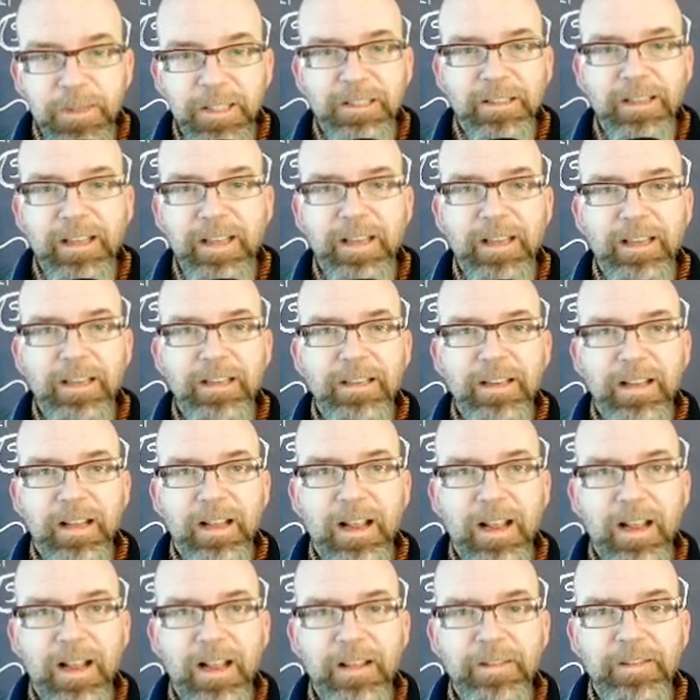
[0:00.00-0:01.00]
laid
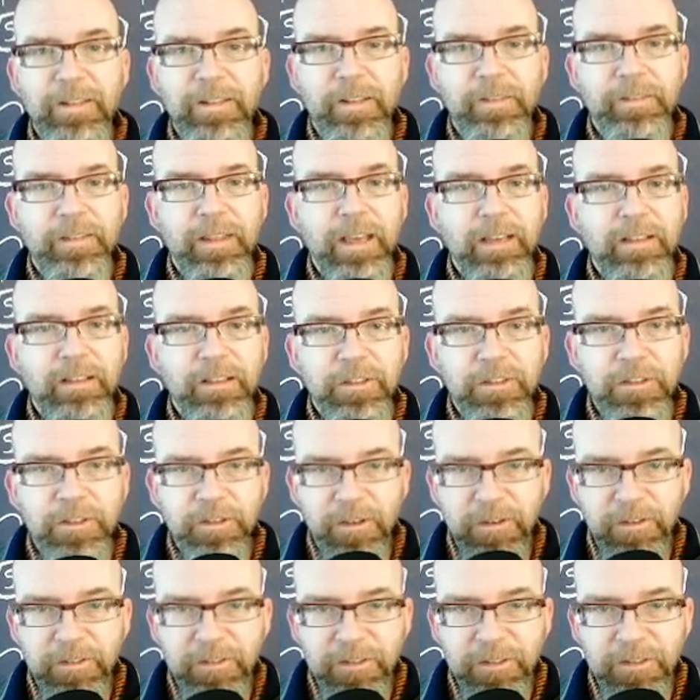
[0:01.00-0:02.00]
and then they can
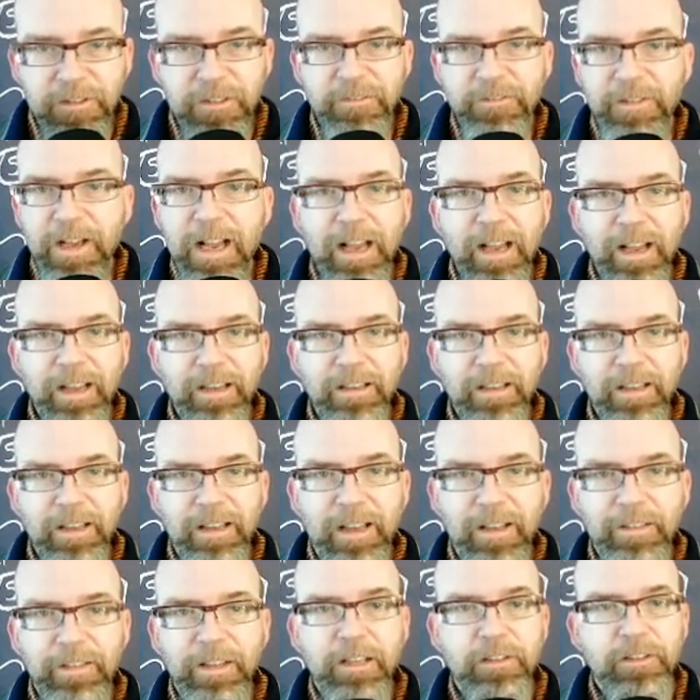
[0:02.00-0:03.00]
start to divide,
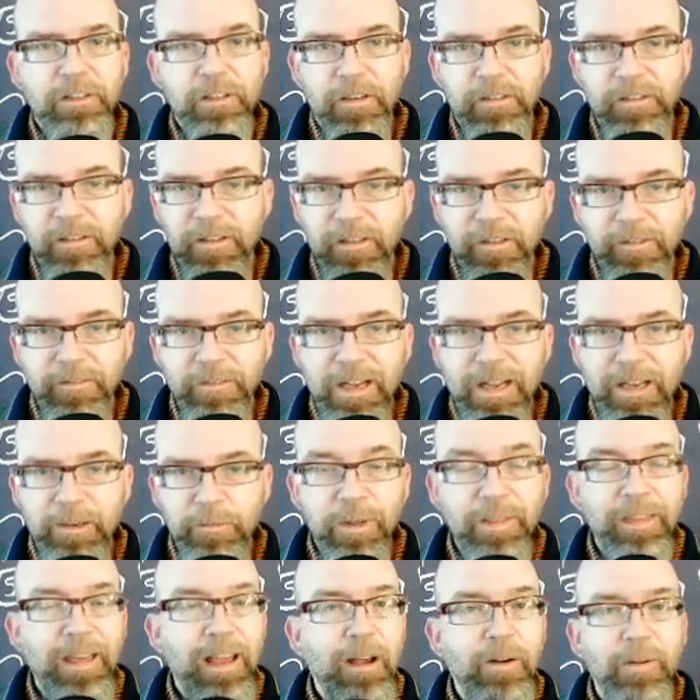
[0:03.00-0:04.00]
and they start to divide
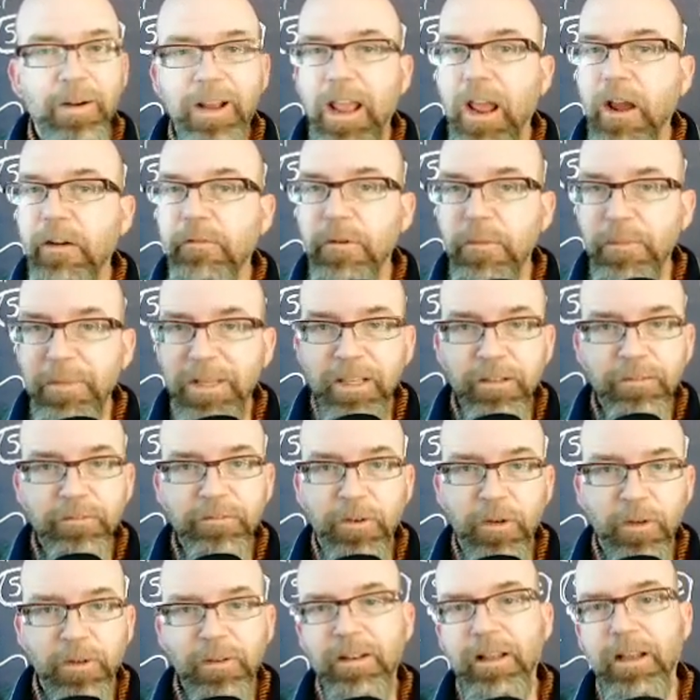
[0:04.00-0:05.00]
without ever being
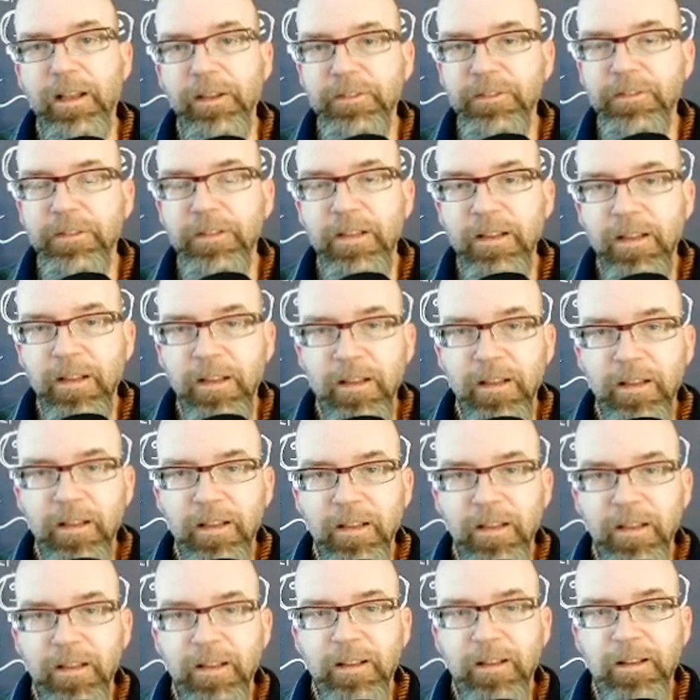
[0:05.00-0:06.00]
fertilized.
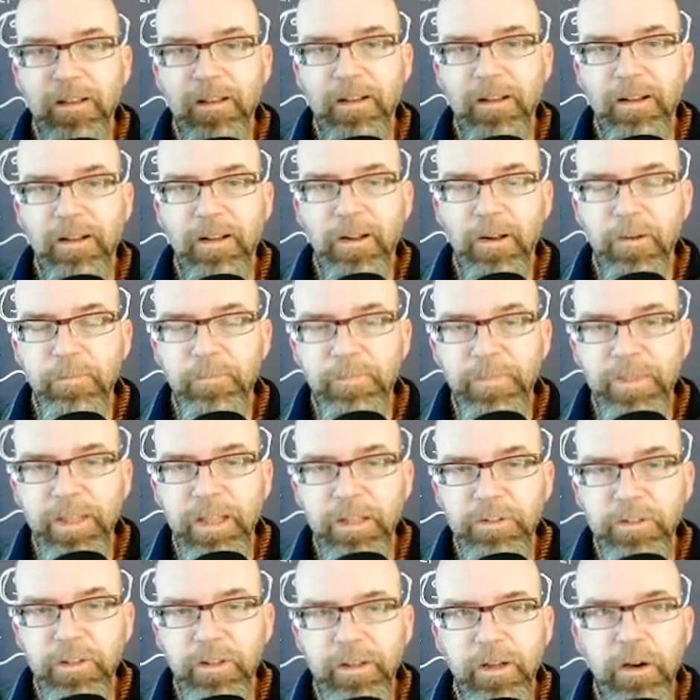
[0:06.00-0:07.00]
Um,
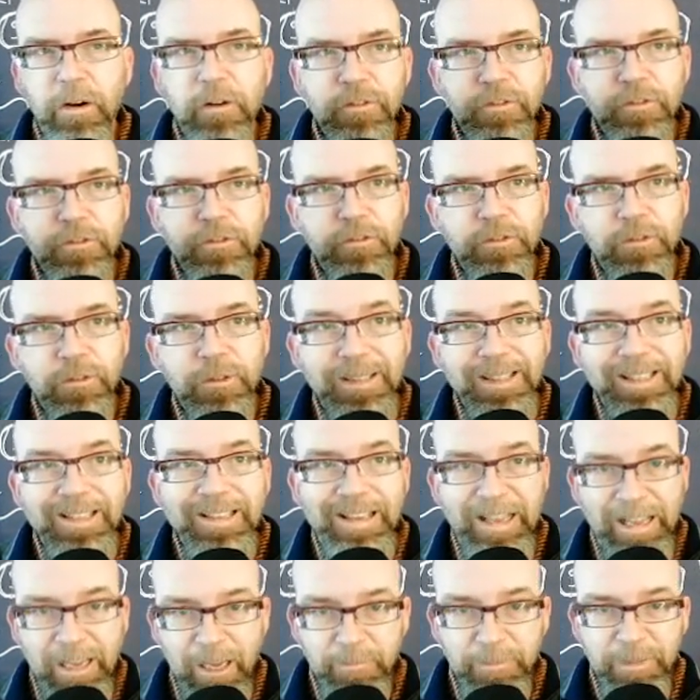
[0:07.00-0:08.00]
and so they aren't truly
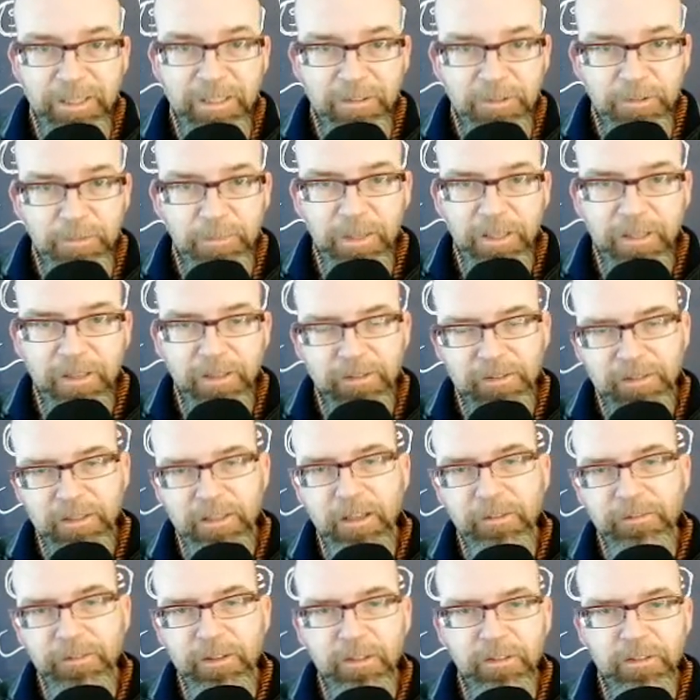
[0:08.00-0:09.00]
gametes because the
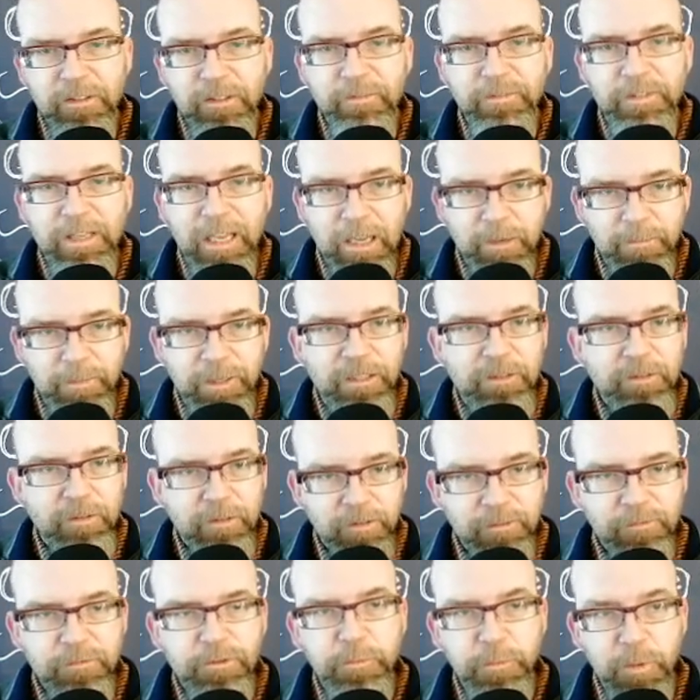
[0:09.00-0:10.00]
definition of gametes
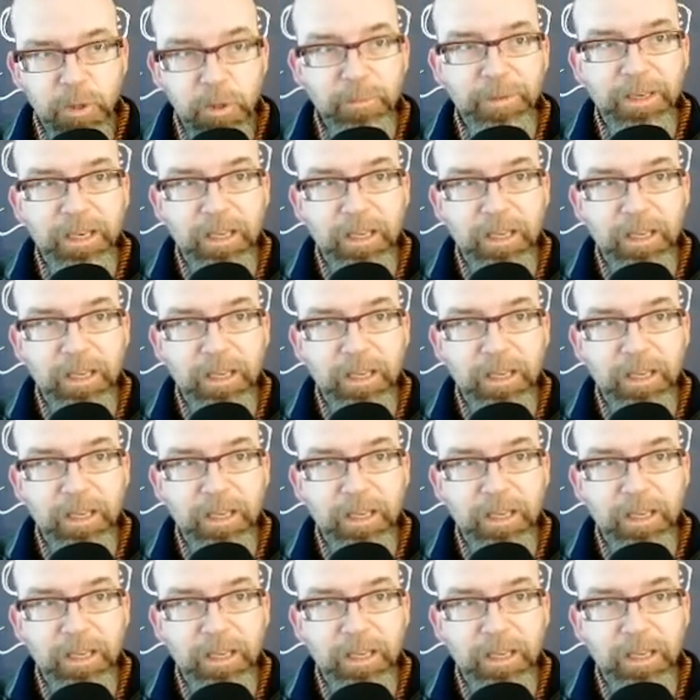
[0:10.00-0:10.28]
or sperm and